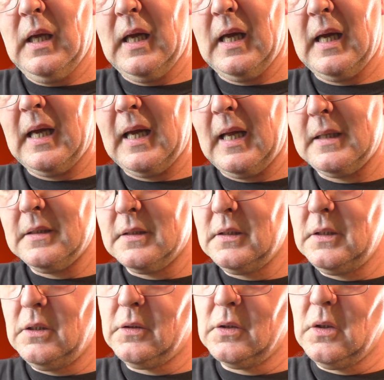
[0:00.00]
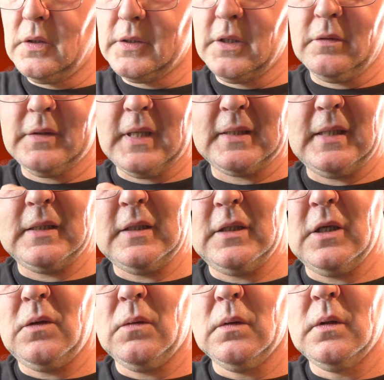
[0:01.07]
And you can also set it to
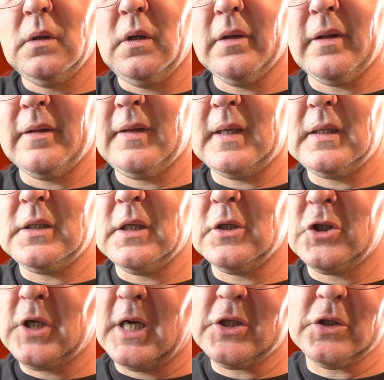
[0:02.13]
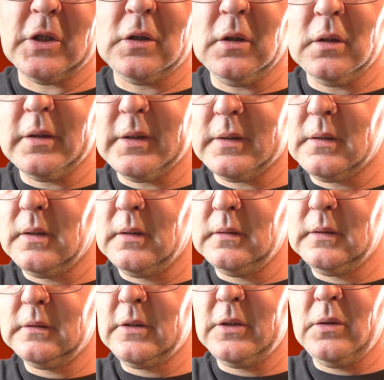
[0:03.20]
do other things. You can change the colours
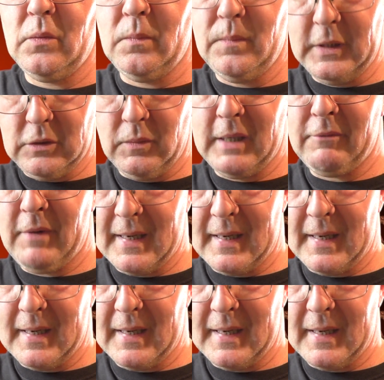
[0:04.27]
between